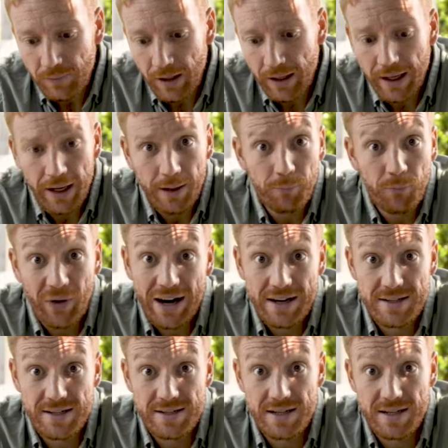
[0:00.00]
um,
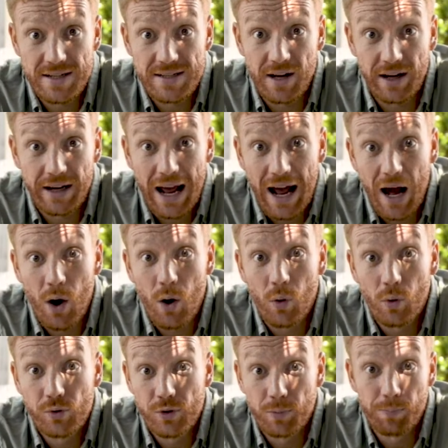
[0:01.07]
factors that decide
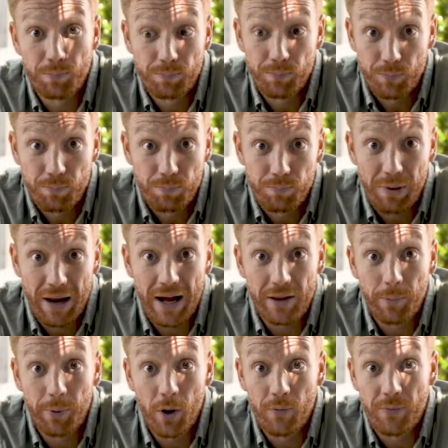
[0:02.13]
how to plan
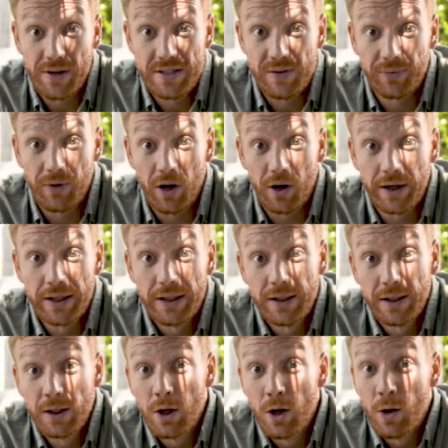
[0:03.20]
the perfect safari.
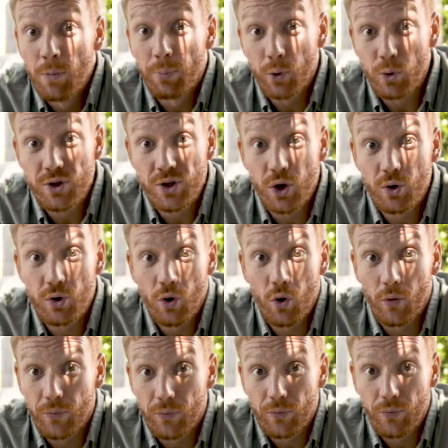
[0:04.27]
But also
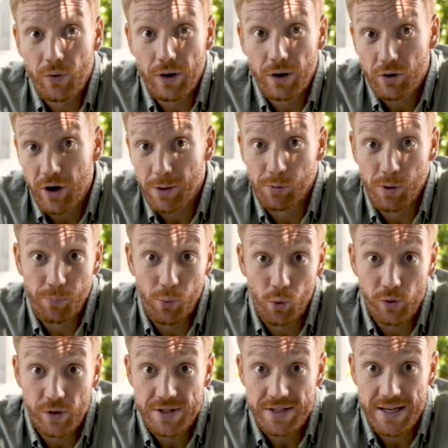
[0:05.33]
of incredible
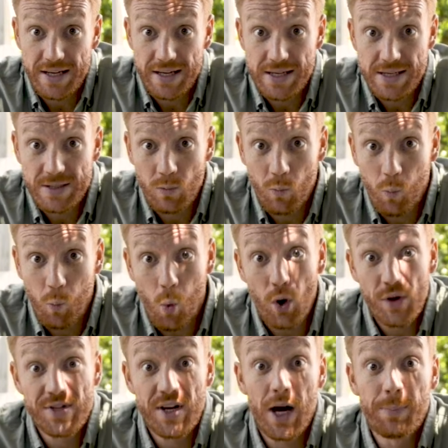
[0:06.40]
importance is
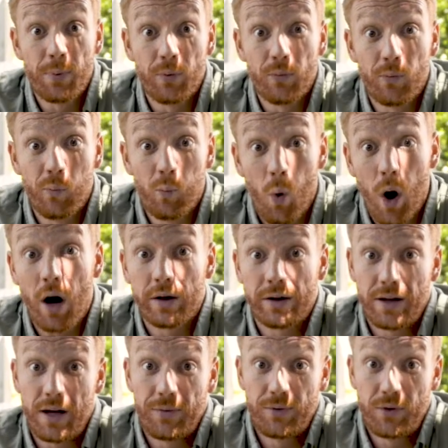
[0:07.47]
what type of
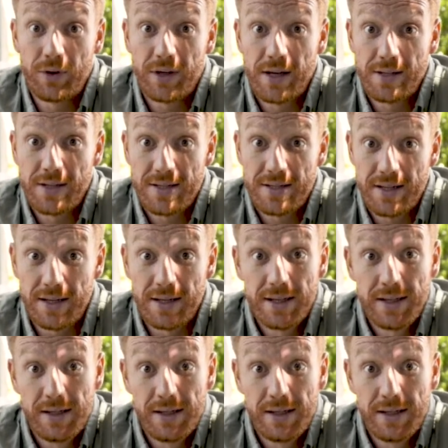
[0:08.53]
wildlife are you keen to see?